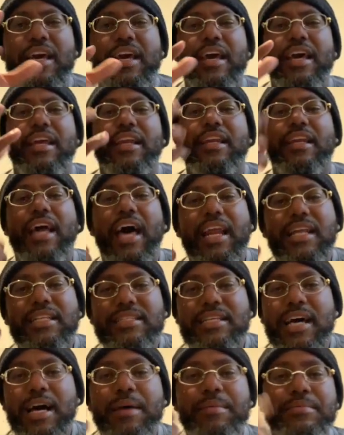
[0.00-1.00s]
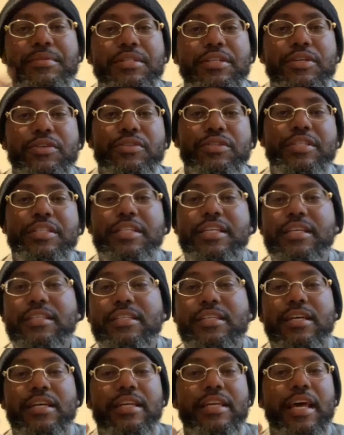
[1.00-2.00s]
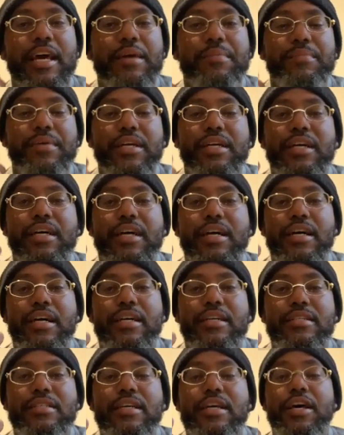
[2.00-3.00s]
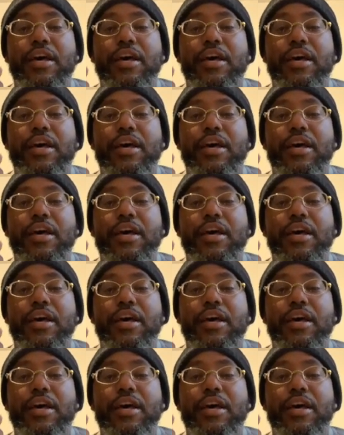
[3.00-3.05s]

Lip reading: And a lot of times there's disconnect because